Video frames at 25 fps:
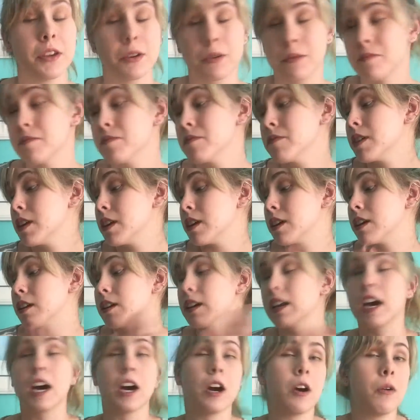You.
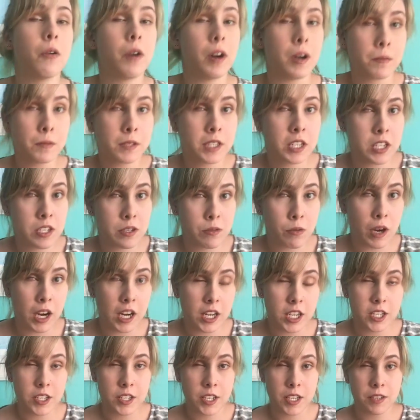Now, I'm gonna
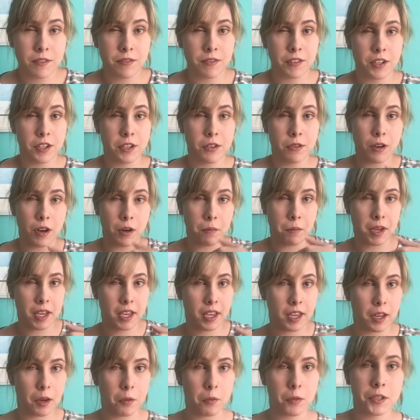swatch these for you on my
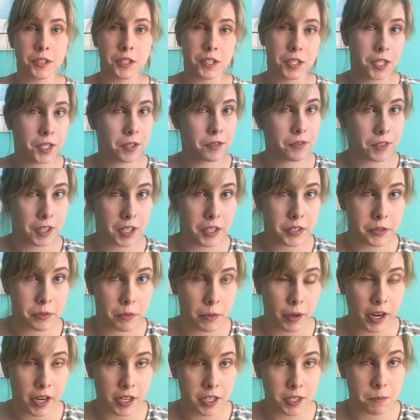hand. We'll see if they
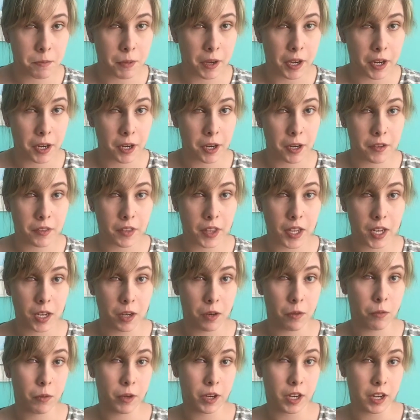swatch better
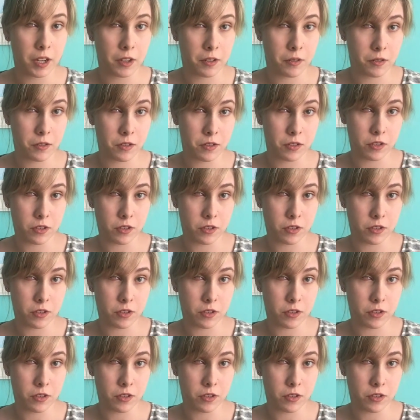than what I